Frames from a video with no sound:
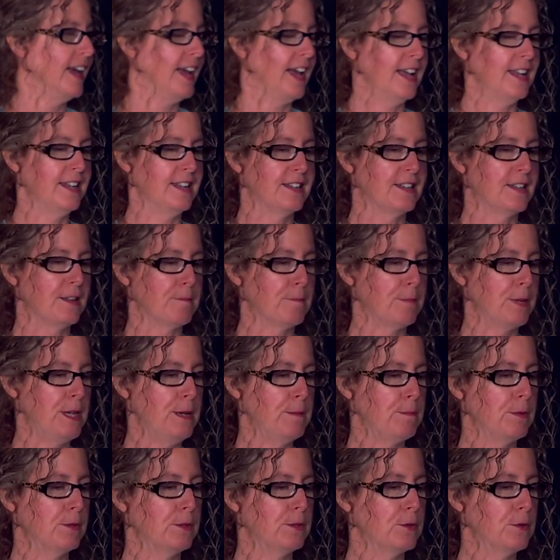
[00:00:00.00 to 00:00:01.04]
and the
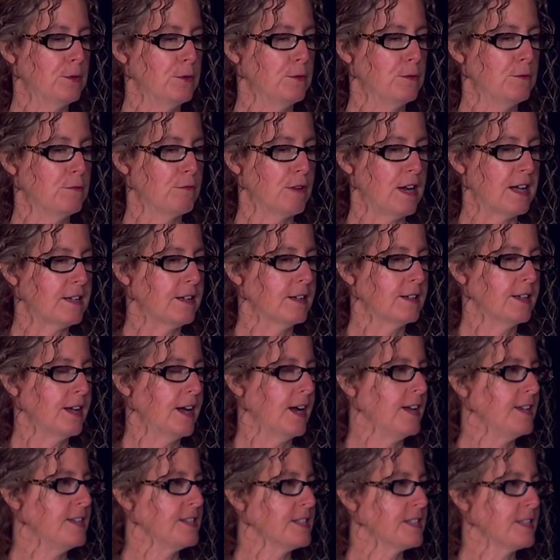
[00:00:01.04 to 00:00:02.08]
people who
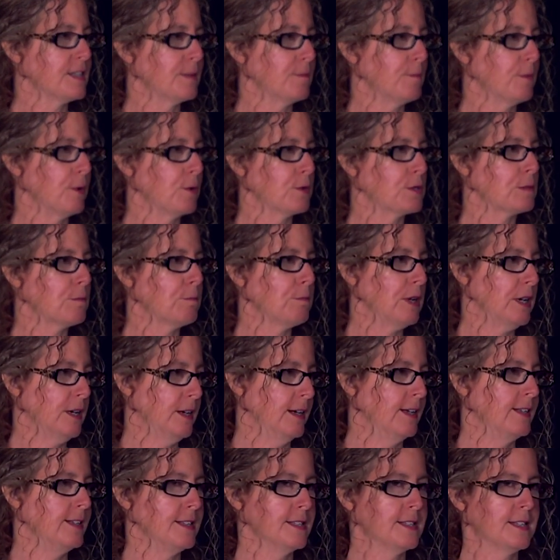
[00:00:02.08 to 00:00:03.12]
recognize the most
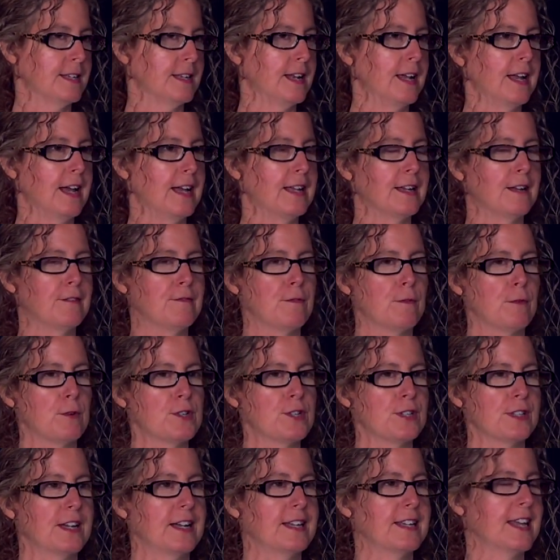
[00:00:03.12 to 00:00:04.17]
puns, and I, I uh-huh.
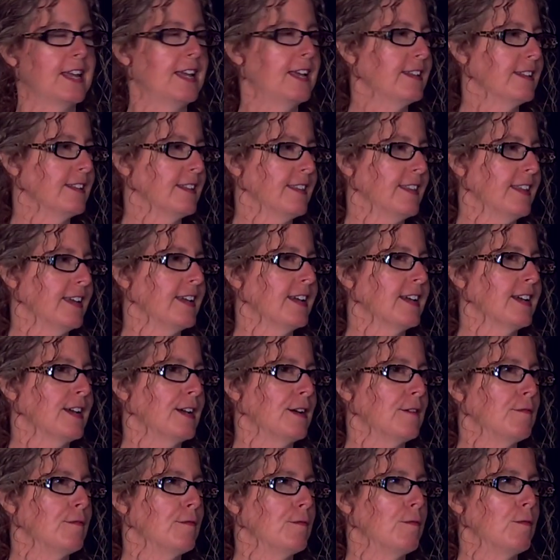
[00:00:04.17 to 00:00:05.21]
unfortunately uh I can't think
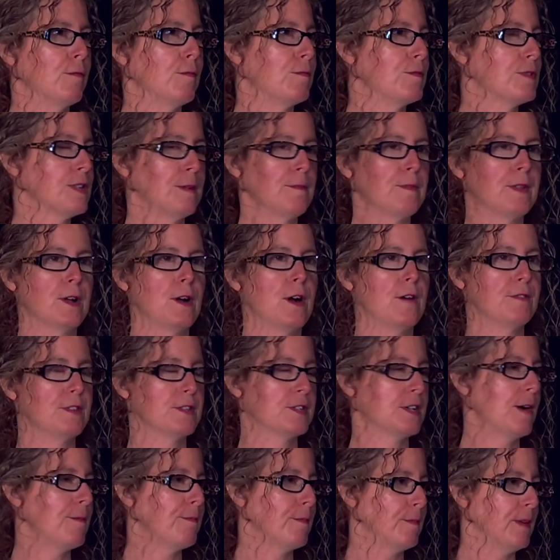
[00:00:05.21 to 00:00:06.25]
of something off the
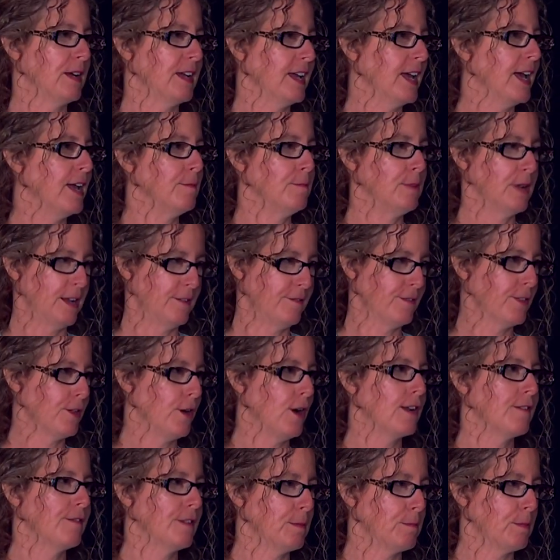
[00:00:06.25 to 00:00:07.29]
top of my right. head, but I've
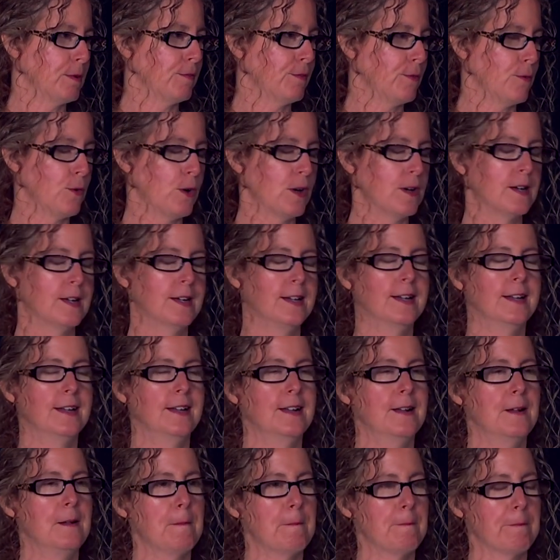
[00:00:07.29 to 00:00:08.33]
thought of it before. Mm -hmm.
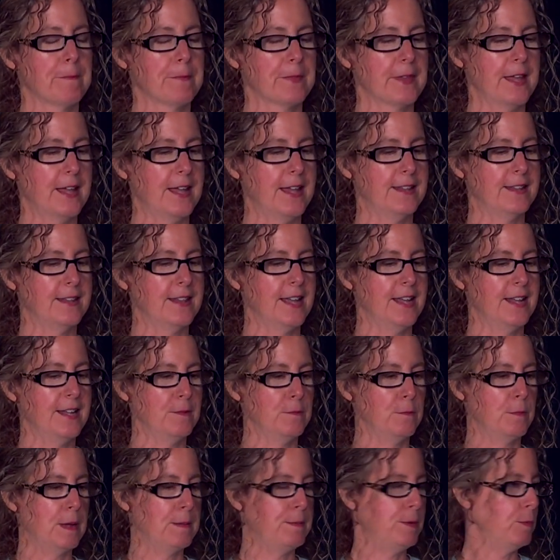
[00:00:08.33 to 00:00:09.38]
And they
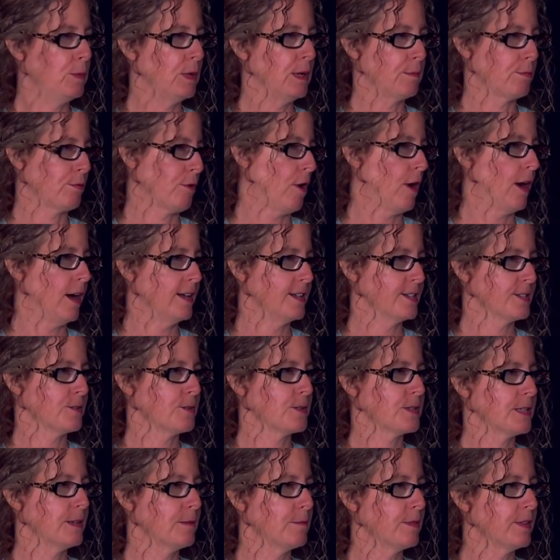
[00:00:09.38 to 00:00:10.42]
maybe win a prize or
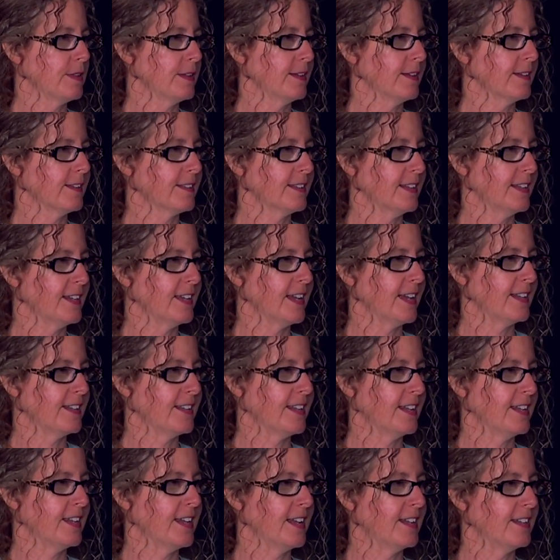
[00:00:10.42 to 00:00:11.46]
something. They get
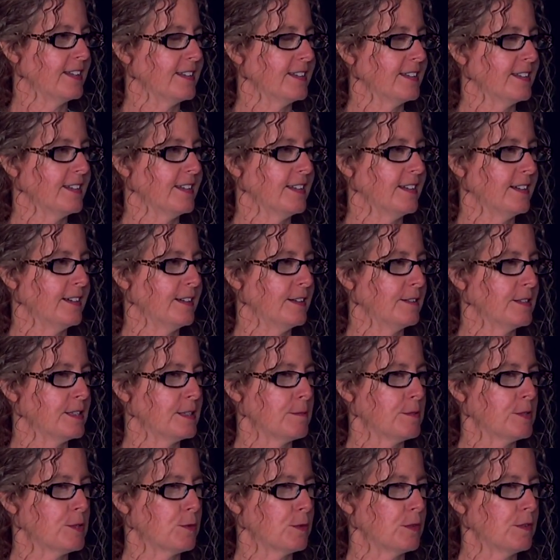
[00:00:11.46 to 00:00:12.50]
they get uh,
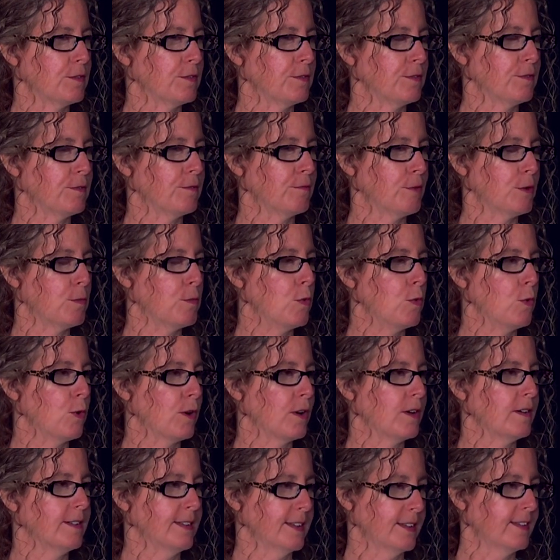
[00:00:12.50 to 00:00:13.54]
some sort of
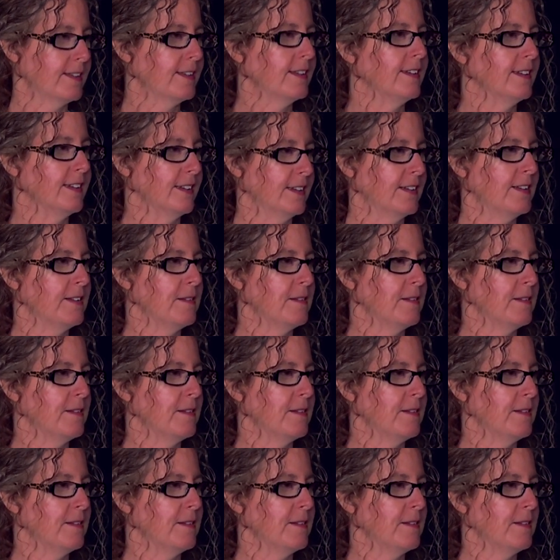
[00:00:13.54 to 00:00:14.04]
reward. That would